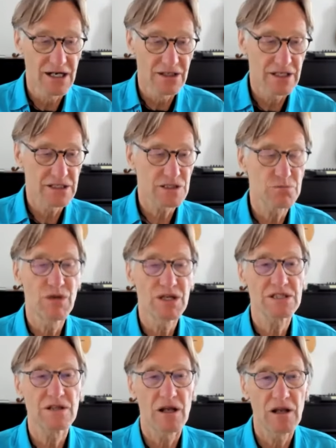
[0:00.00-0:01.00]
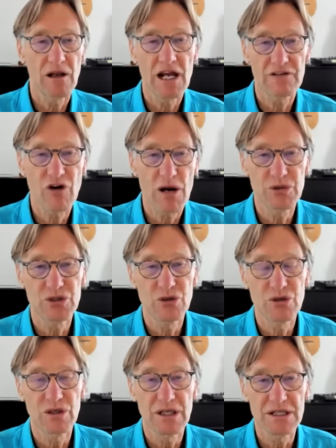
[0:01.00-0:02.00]
They just miss a lot of
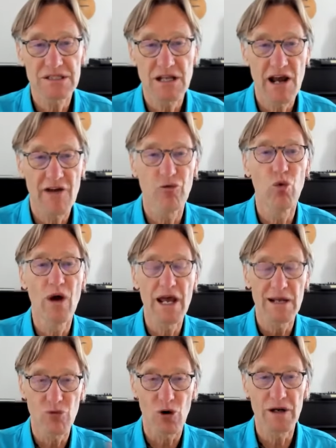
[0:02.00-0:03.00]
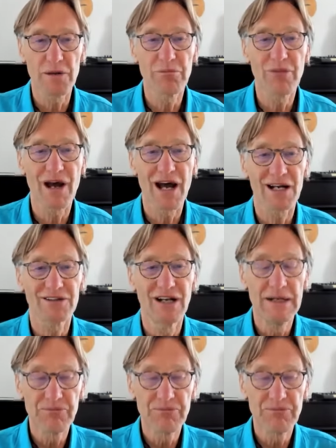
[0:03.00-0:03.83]
opportunities to have way more impact.